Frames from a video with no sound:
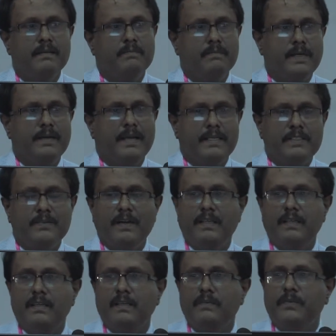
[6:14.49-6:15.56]
But
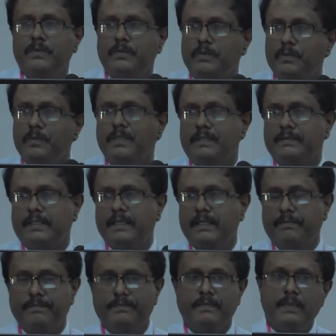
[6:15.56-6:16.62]
actually, if you do the
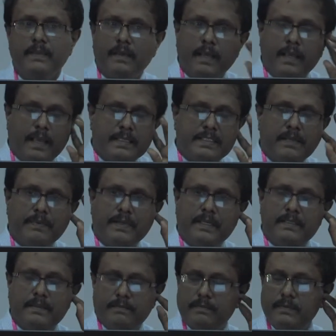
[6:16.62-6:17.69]
serum estimated
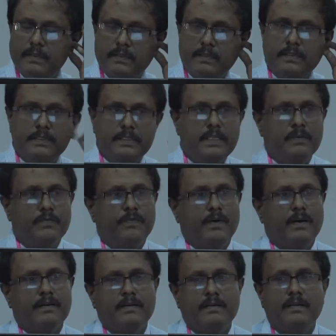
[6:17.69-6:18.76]

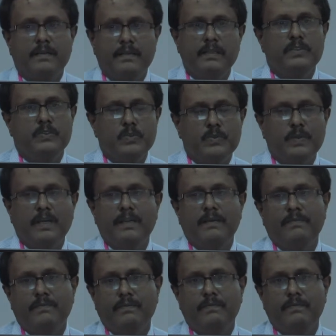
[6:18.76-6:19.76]
GFR, is usually